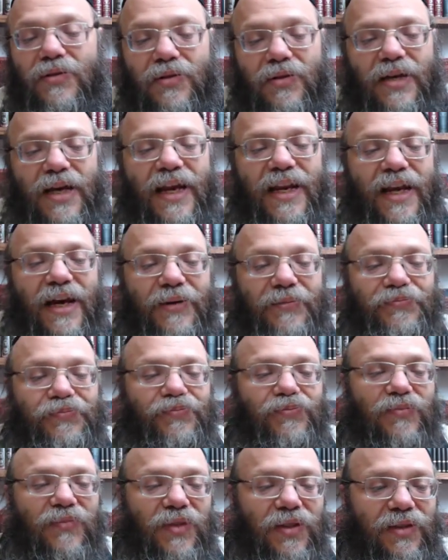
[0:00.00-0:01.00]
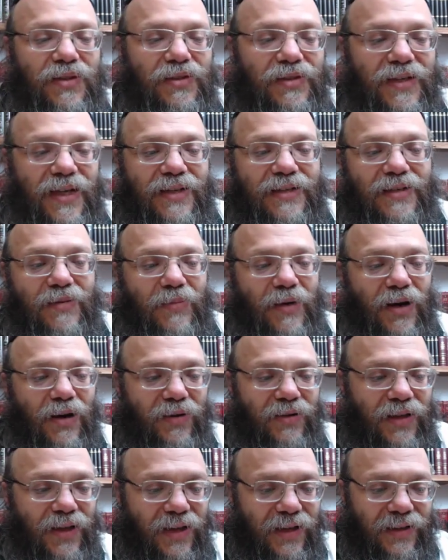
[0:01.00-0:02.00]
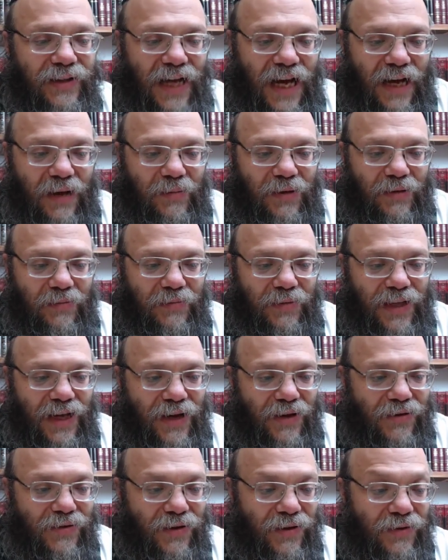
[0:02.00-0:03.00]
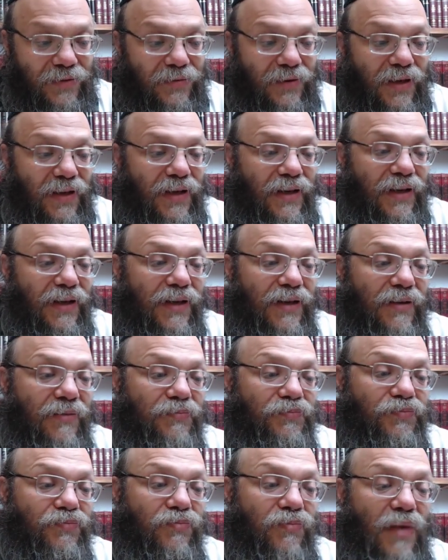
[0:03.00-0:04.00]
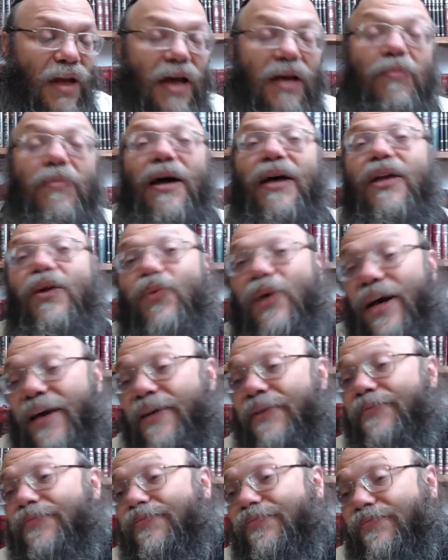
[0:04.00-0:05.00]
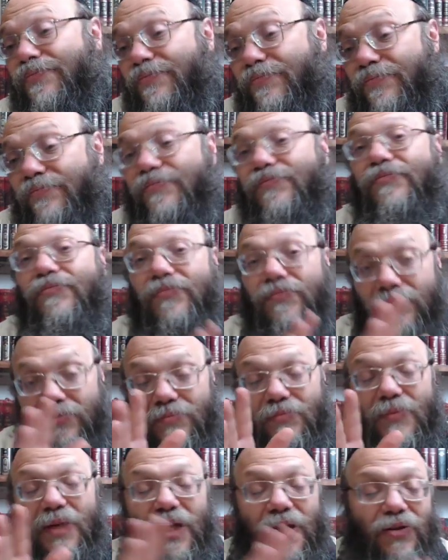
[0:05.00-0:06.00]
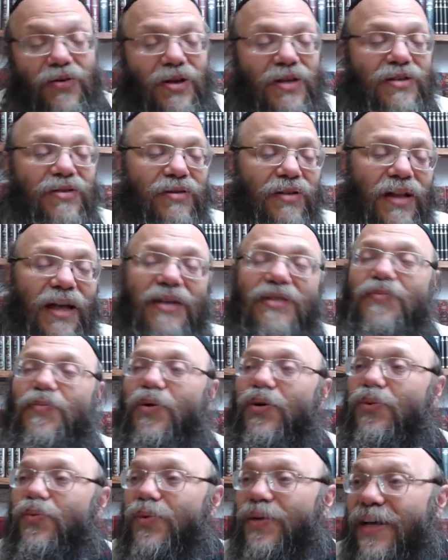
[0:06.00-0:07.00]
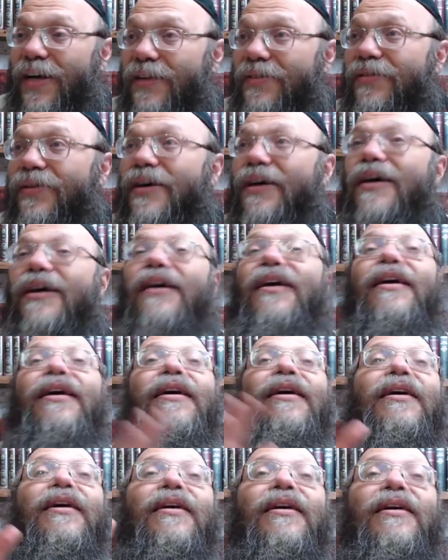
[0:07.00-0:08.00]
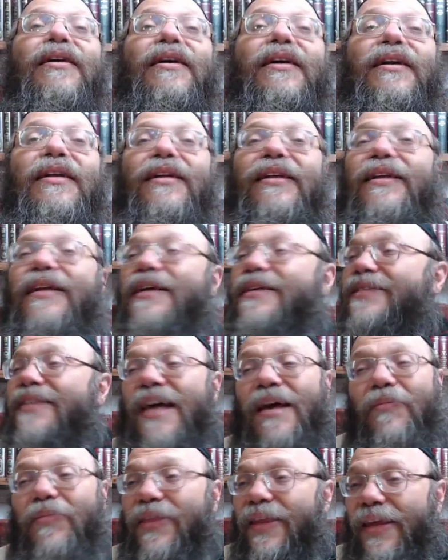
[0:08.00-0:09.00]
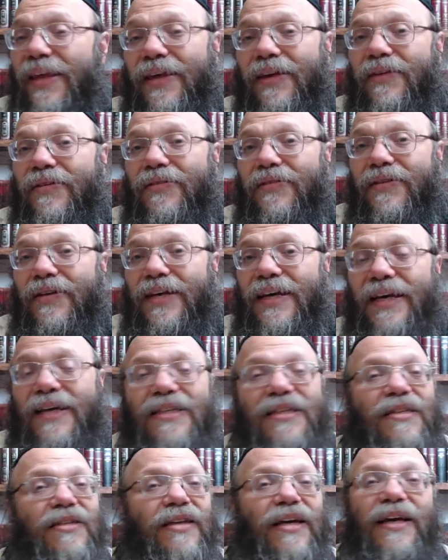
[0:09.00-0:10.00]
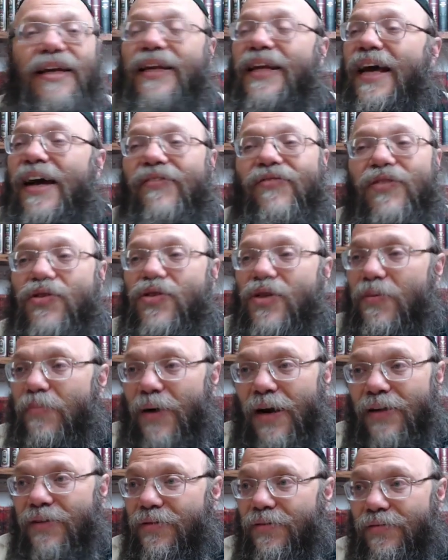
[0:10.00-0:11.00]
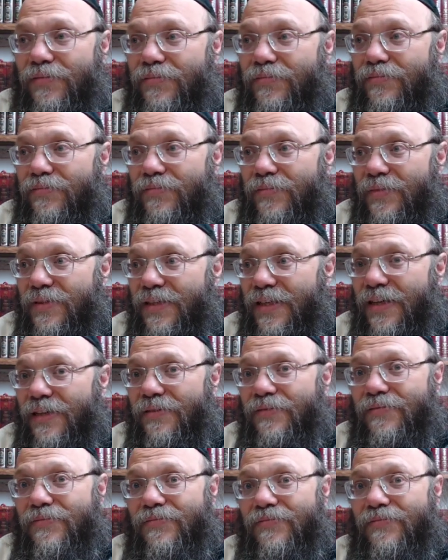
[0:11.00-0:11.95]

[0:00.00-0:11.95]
Anyhow, that's about the time limitation. And by the way, just last point with that, the same thing is in every Shabbat. Yeah,